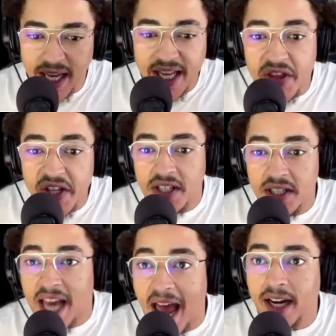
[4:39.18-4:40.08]
in this
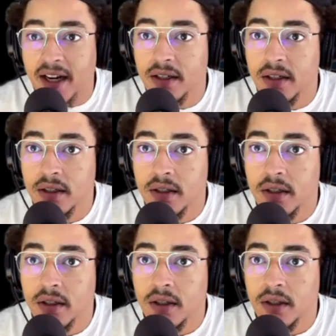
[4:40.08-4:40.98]
attack,
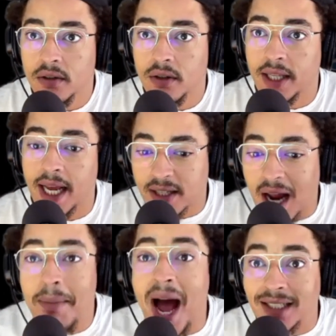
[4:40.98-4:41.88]
that's
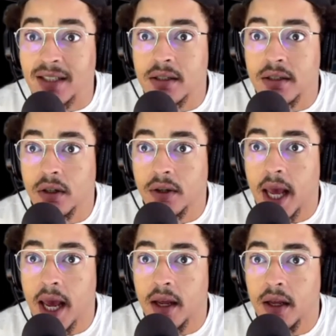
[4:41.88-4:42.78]
Hamas,
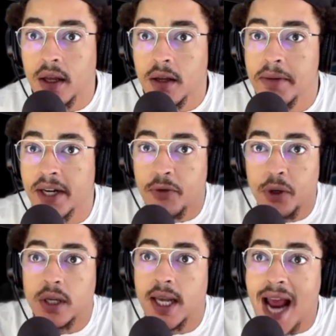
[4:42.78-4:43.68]
okay? But if we're
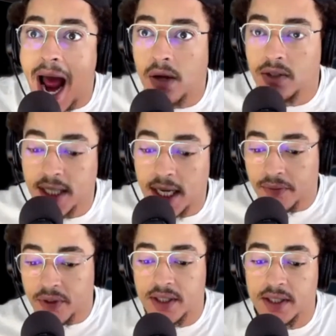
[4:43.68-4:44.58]
looking outside
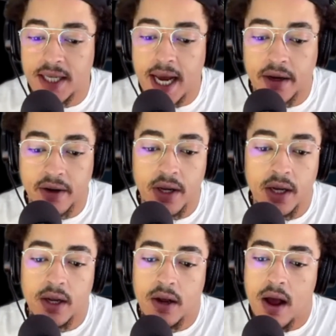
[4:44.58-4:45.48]
of this attack,
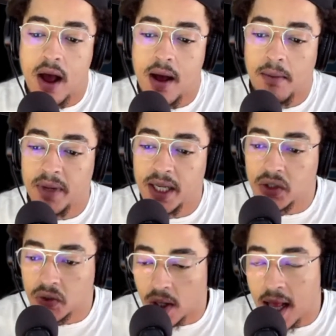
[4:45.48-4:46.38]
um,
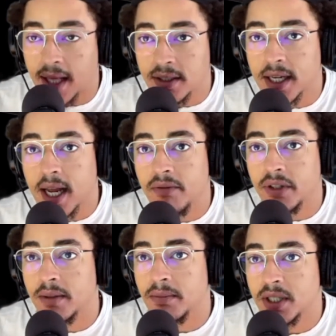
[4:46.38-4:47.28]
Israel hasn't
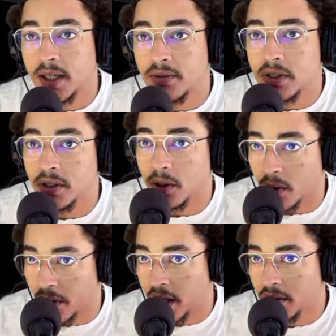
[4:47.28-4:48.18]
covered themselves in
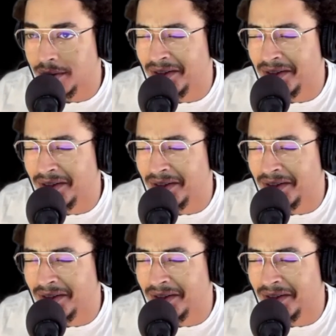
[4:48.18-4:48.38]
glory.